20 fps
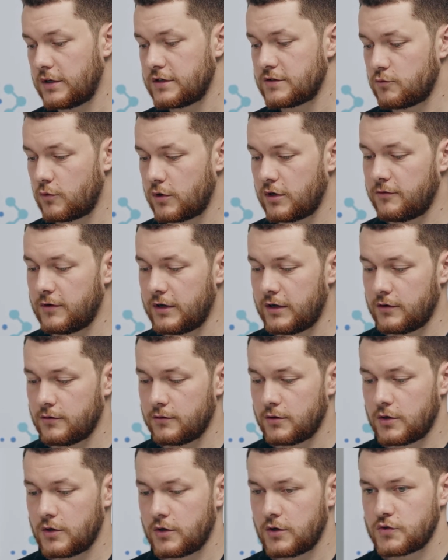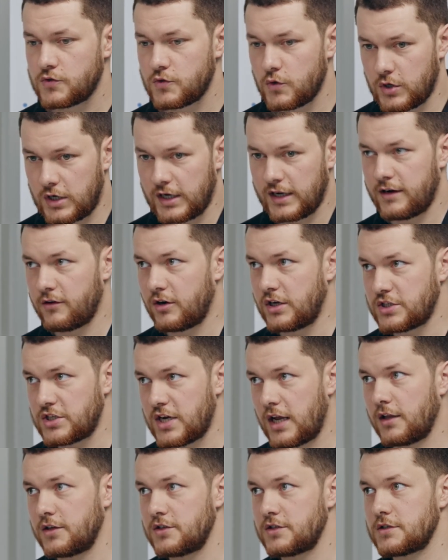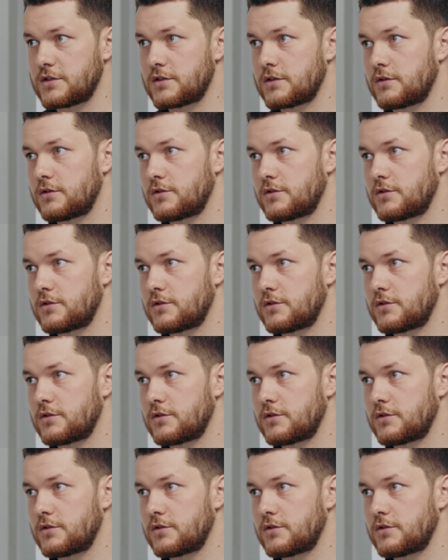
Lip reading: is one of our sort of glaring challenges.